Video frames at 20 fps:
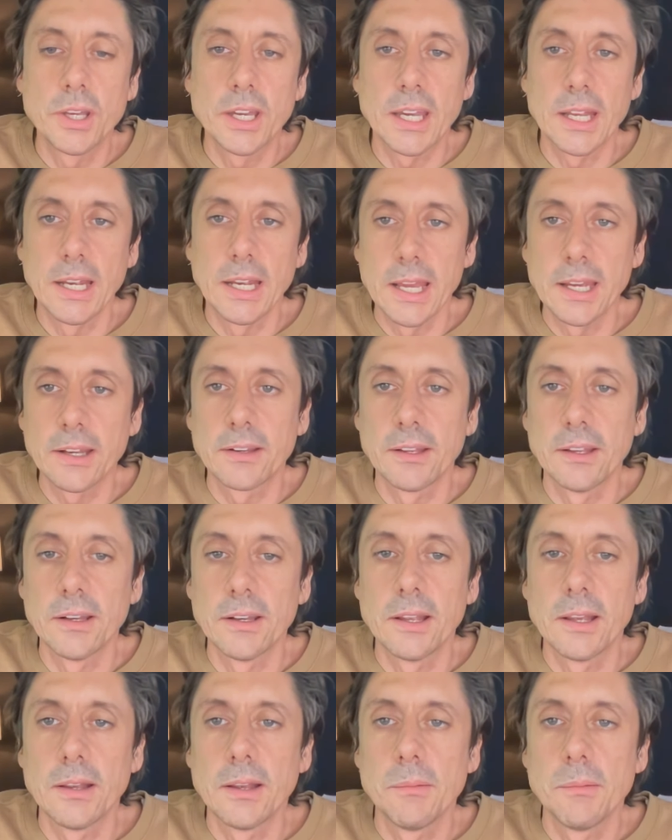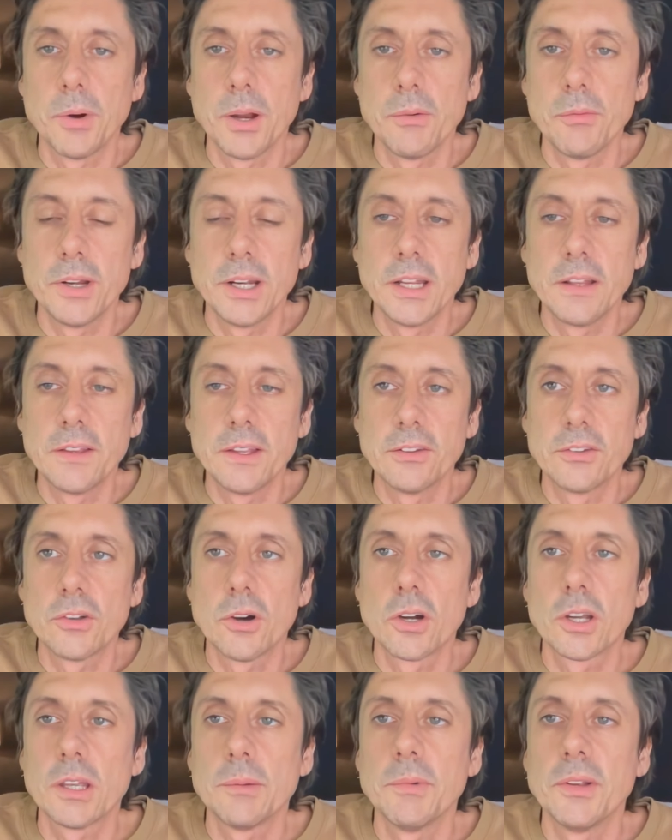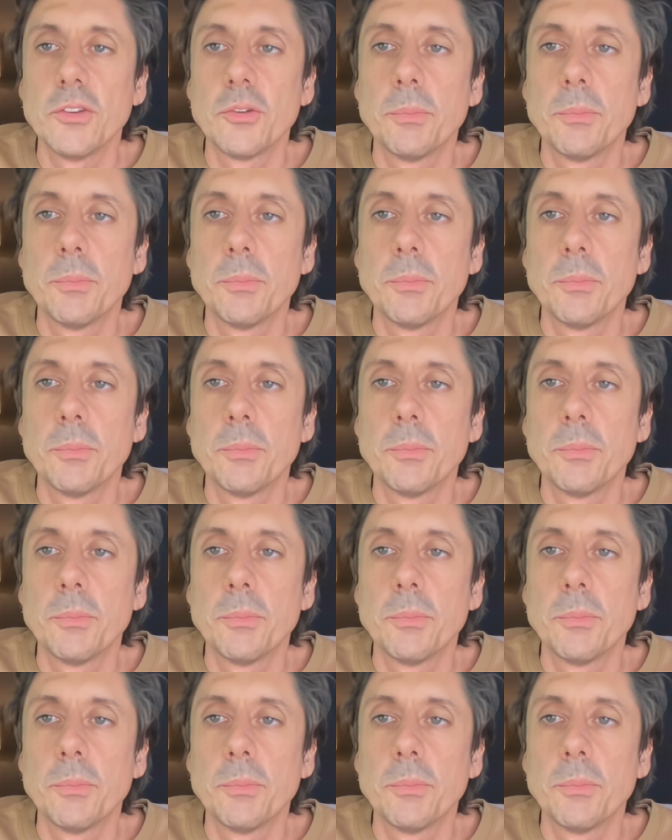connect it by reading these documents.